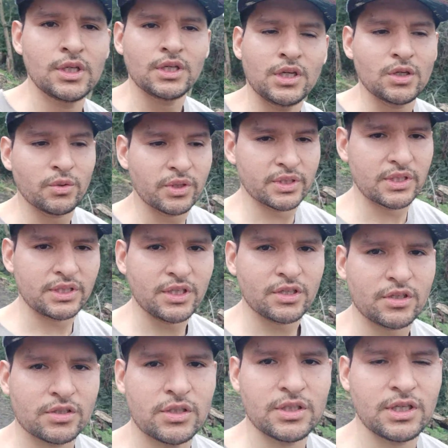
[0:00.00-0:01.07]
or
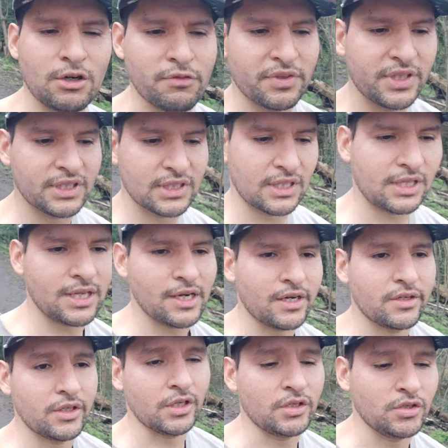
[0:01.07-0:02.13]
overdid that there,
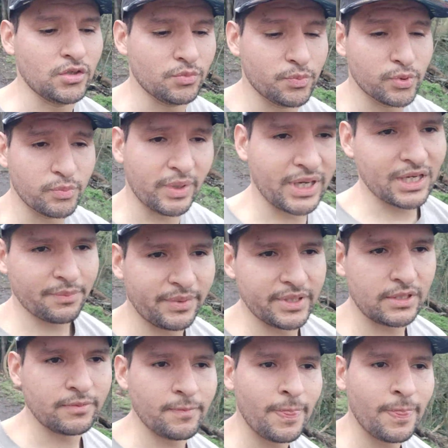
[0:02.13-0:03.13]
and then you pull back a bit.